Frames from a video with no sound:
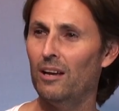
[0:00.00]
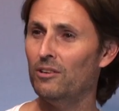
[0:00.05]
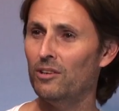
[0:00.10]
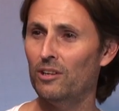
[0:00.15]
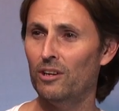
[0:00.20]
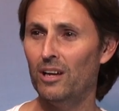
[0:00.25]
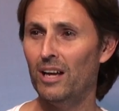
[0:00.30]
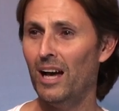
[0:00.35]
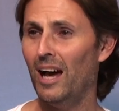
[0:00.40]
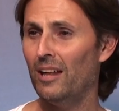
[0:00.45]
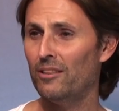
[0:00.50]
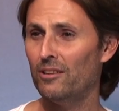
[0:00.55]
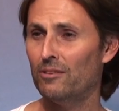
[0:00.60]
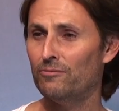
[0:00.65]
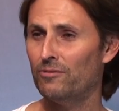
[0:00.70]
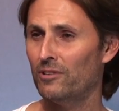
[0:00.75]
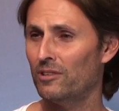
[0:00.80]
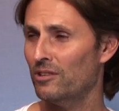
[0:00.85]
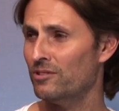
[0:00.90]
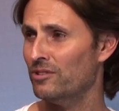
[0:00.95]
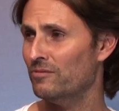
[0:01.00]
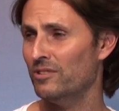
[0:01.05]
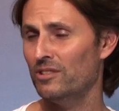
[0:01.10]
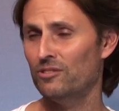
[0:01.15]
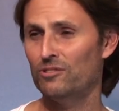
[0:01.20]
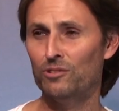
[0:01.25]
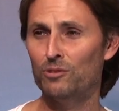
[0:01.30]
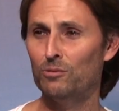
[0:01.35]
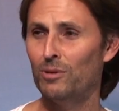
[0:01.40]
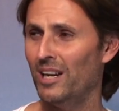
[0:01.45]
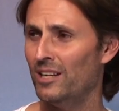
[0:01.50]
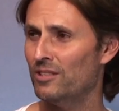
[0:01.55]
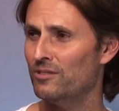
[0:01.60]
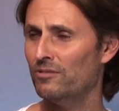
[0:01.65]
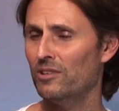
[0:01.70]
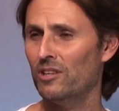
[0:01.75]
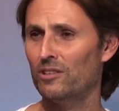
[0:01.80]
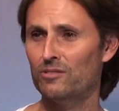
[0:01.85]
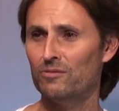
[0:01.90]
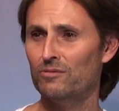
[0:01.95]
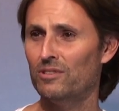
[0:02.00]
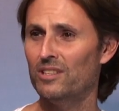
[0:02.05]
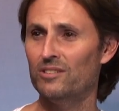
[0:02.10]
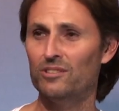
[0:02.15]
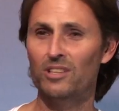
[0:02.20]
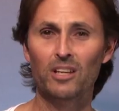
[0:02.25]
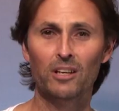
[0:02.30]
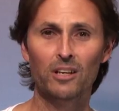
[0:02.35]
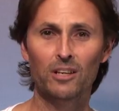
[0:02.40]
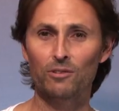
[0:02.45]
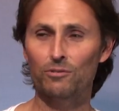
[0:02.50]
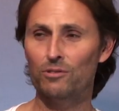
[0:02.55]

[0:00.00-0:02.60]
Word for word: other philosophies, New Age philosophies,